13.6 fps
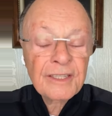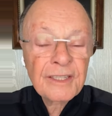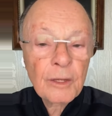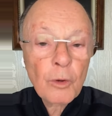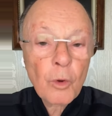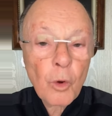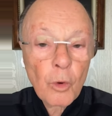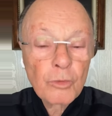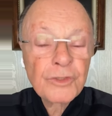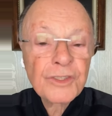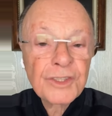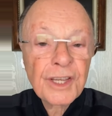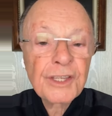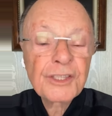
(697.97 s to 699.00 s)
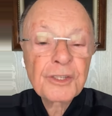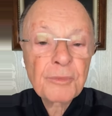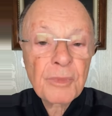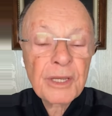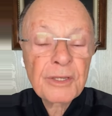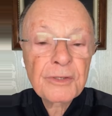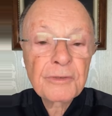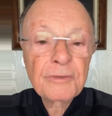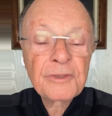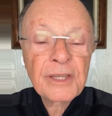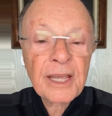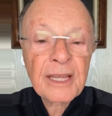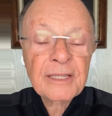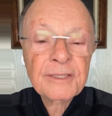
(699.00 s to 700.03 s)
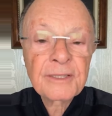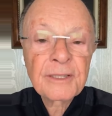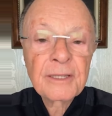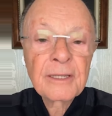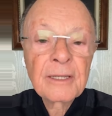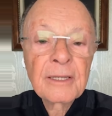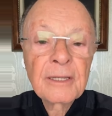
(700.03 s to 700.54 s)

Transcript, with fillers: still being conscious,